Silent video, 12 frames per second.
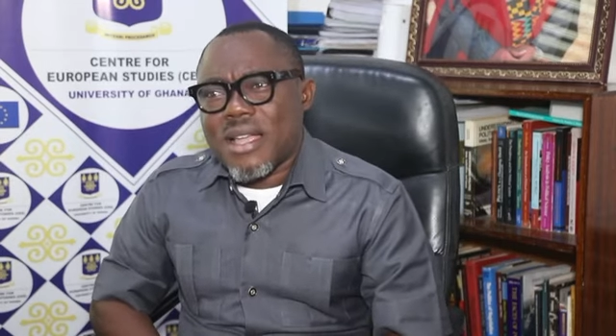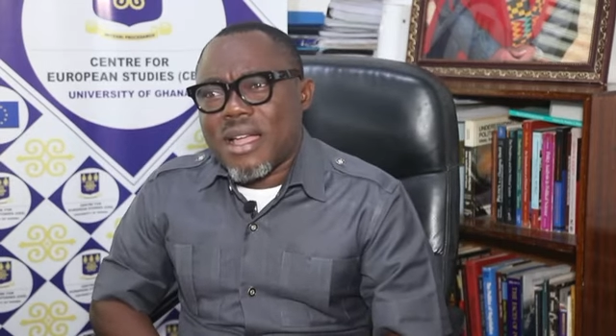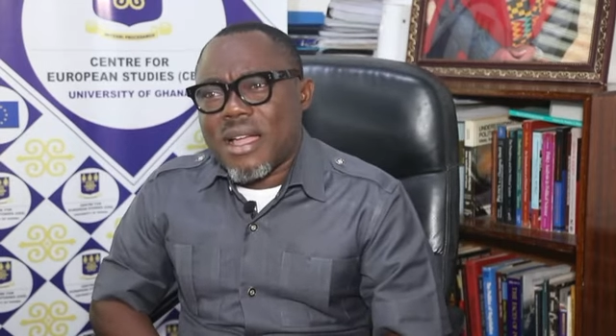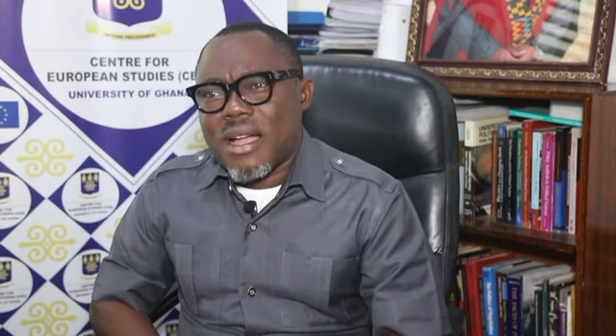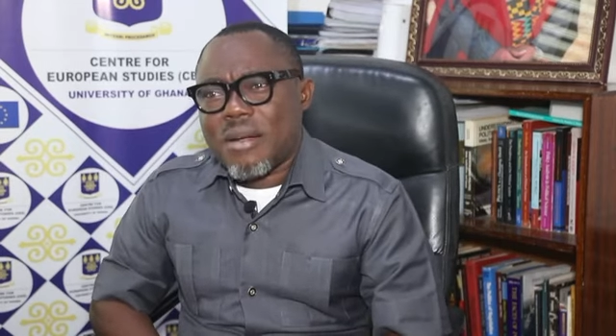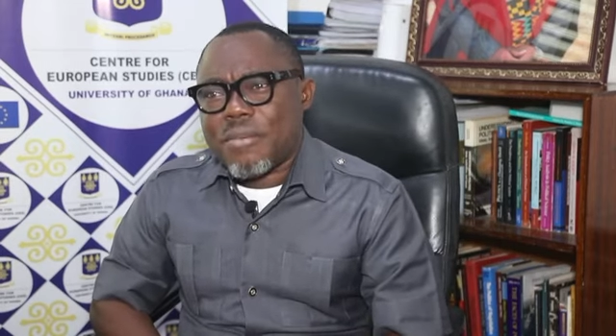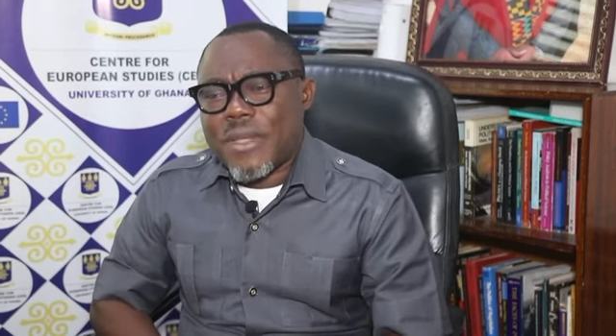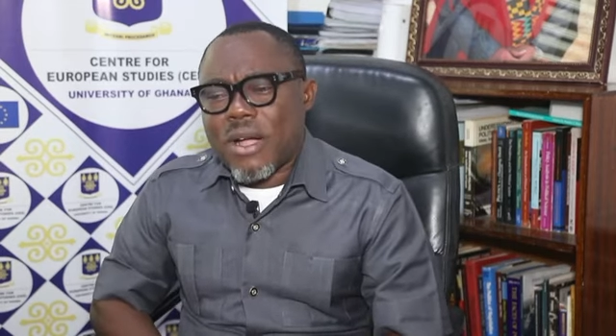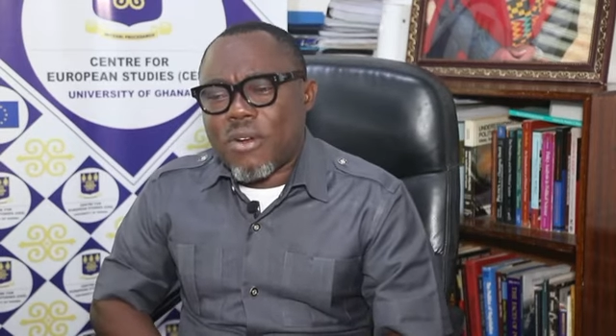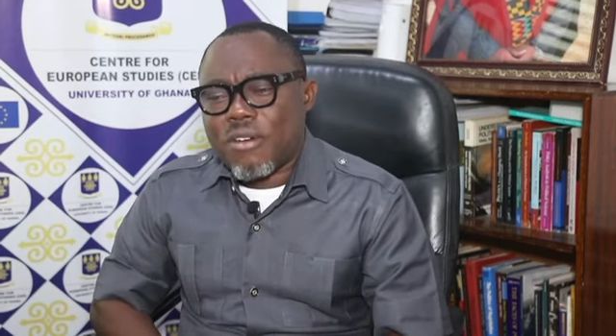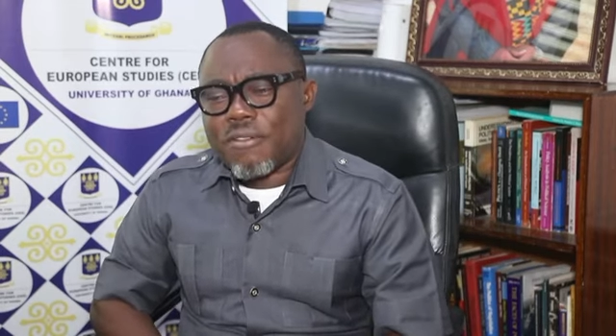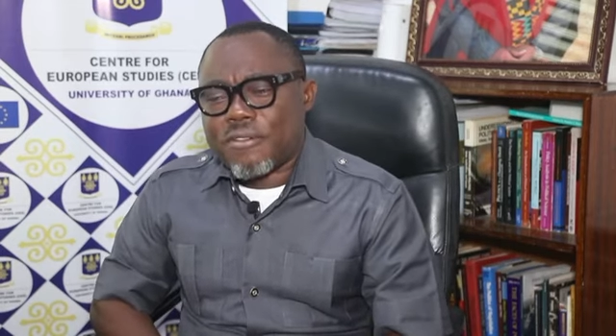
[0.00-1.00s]

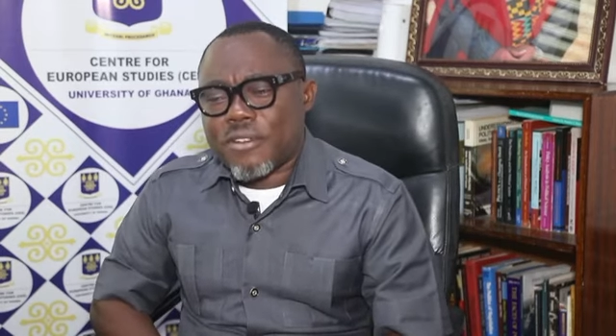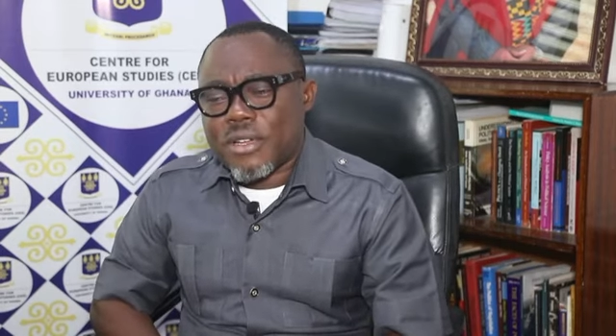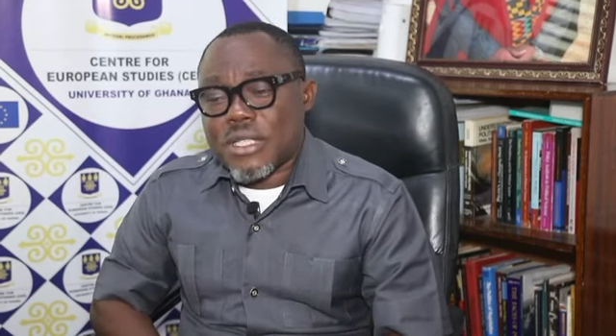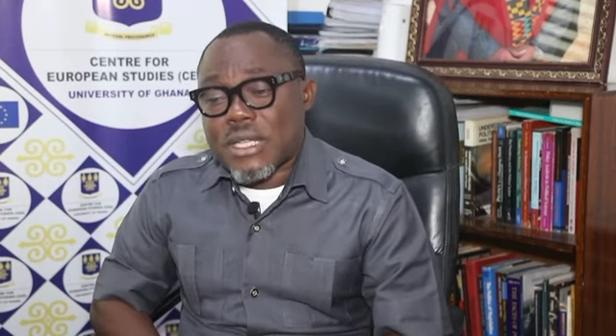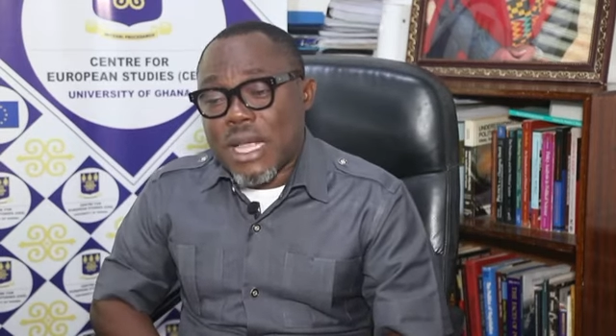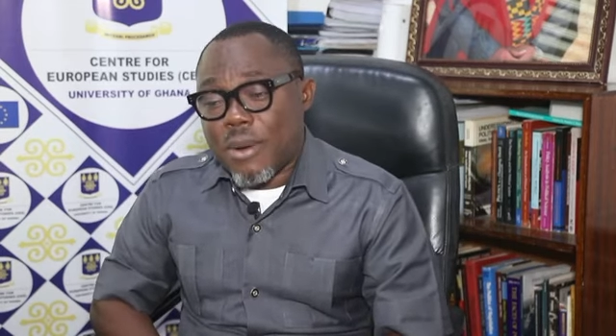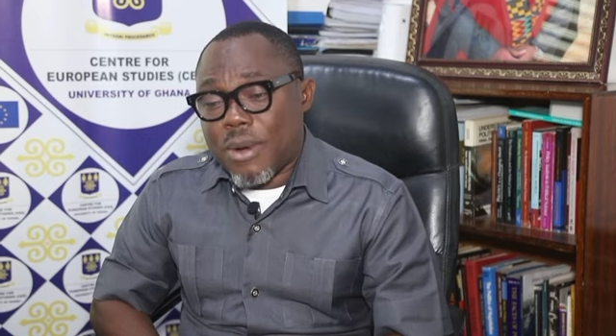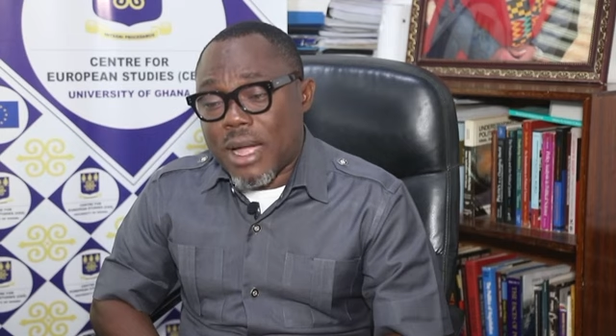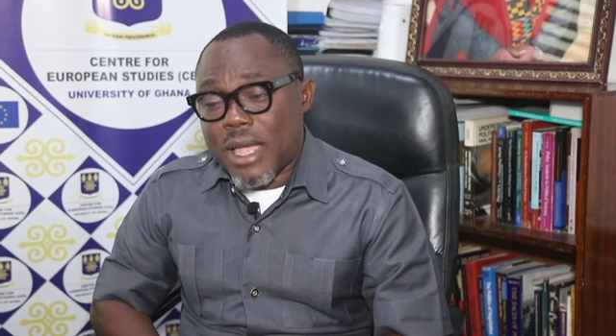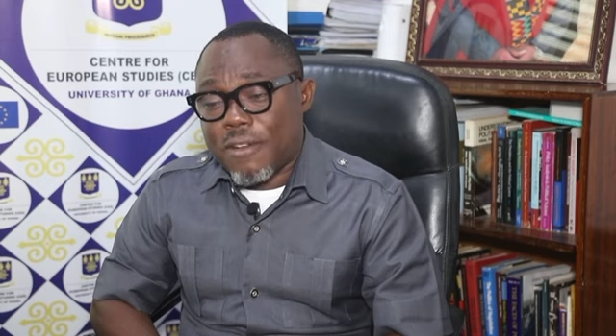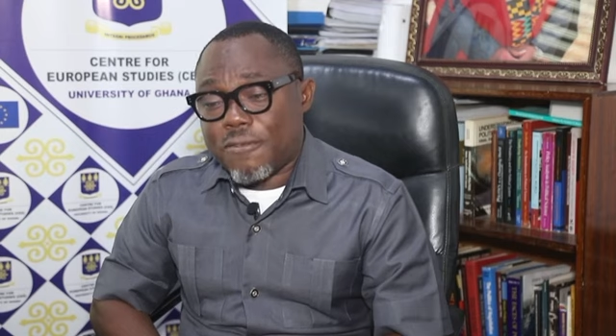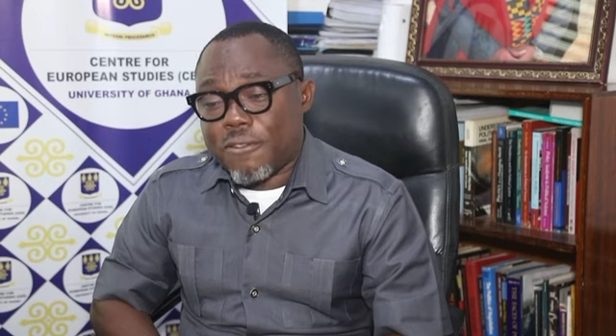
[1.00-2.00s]
that confront our
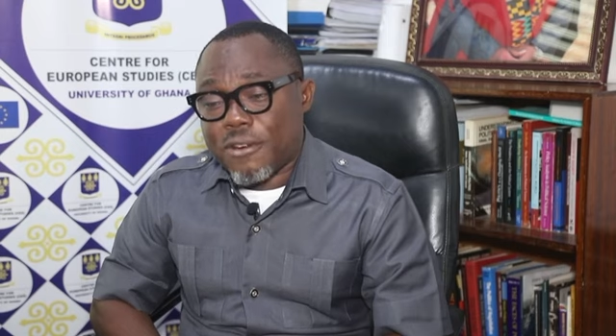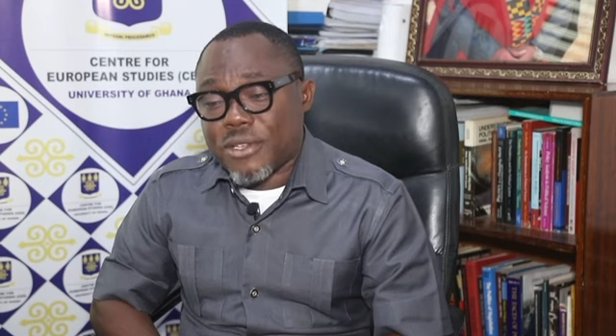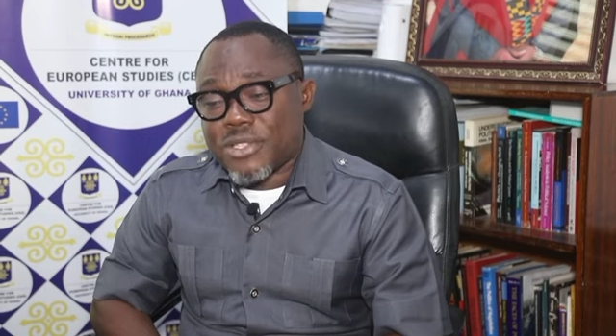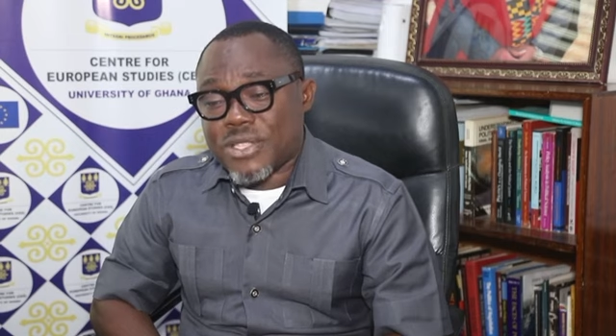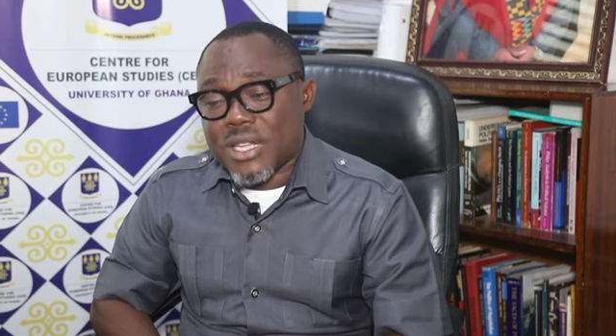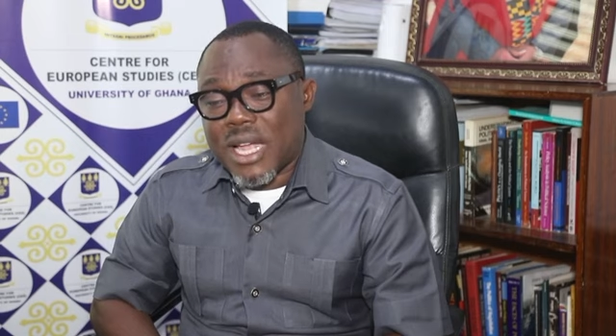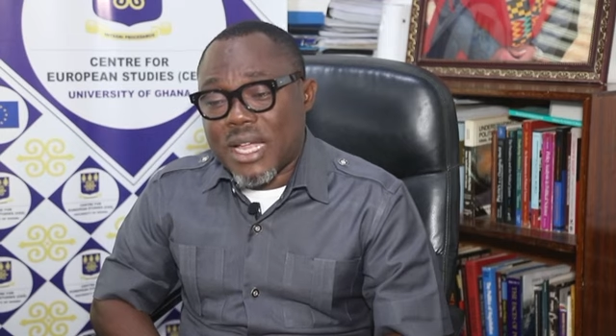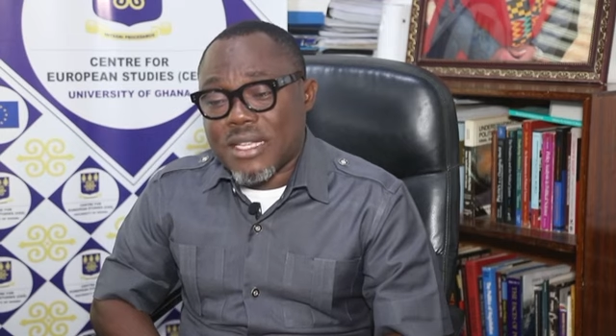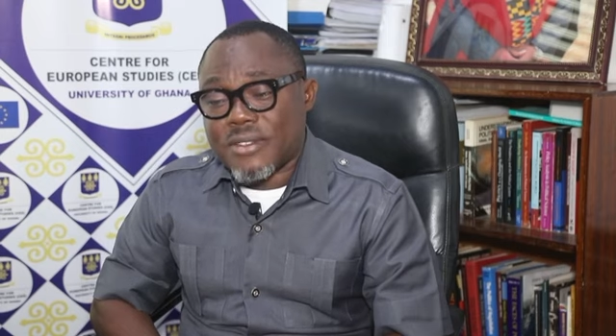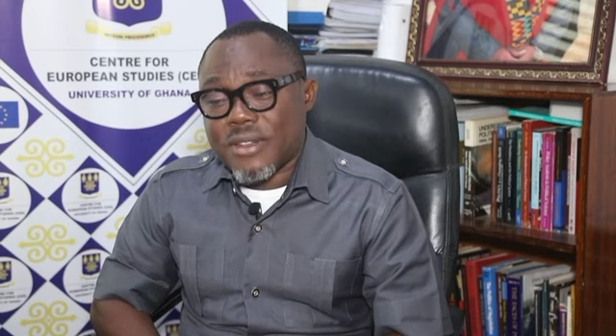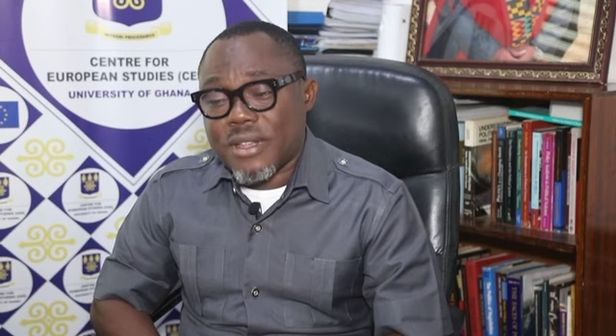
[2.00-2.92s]
efforts at